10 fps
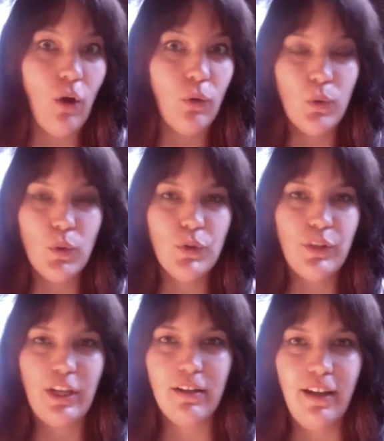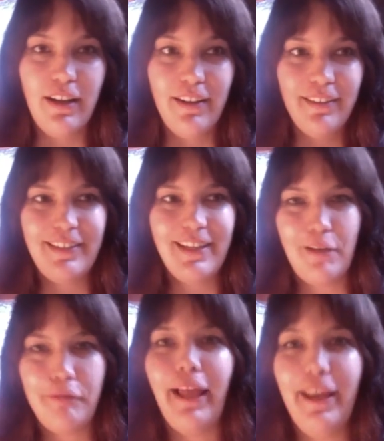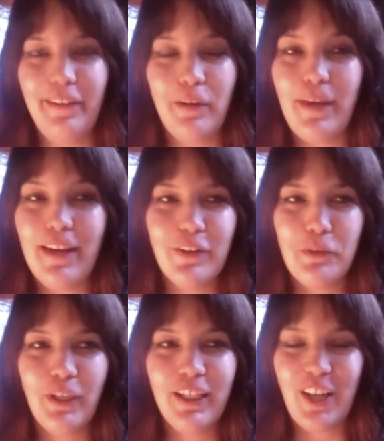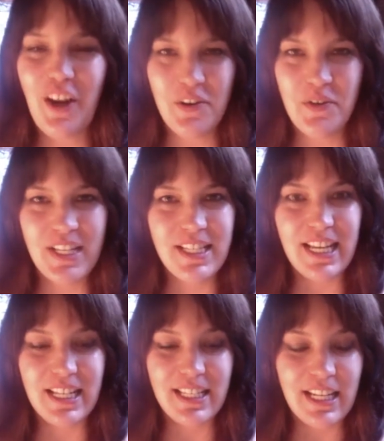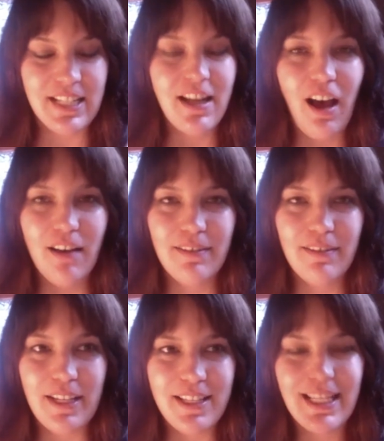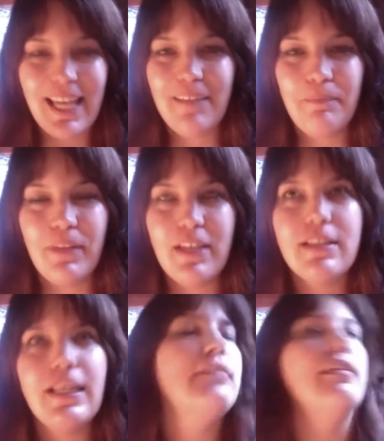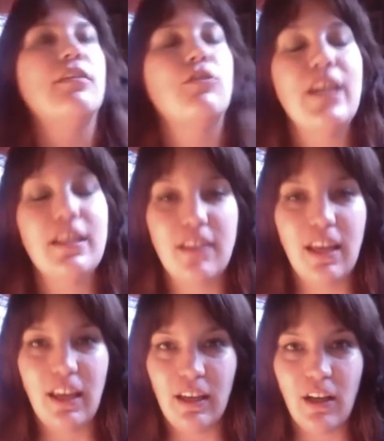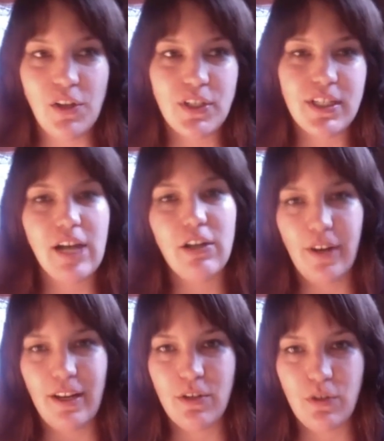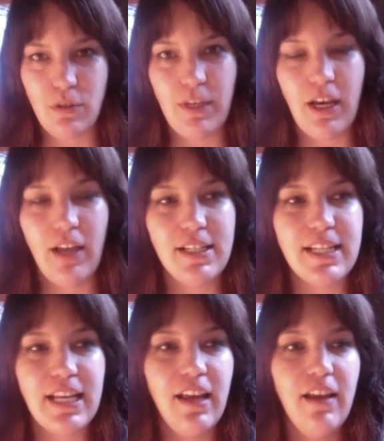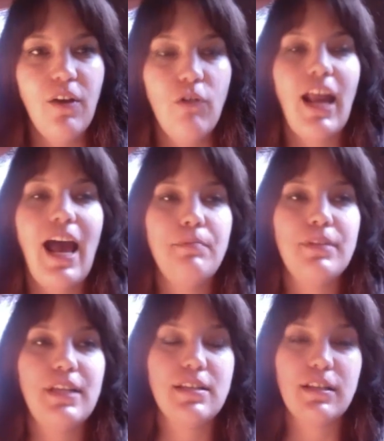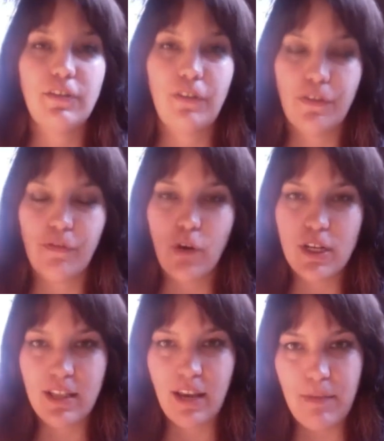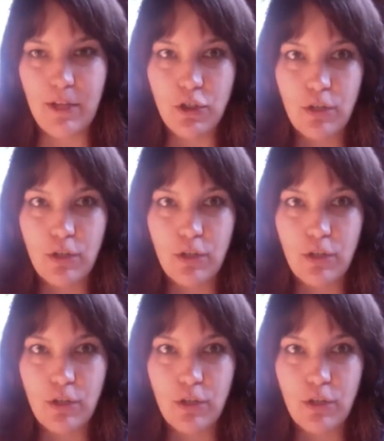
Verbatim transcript: "Ooh, they're they can fly, they're better." But no, it's it's it's not. It's like it's like the 3D on steroids, to be honest. And what happened is that the fourth dimension,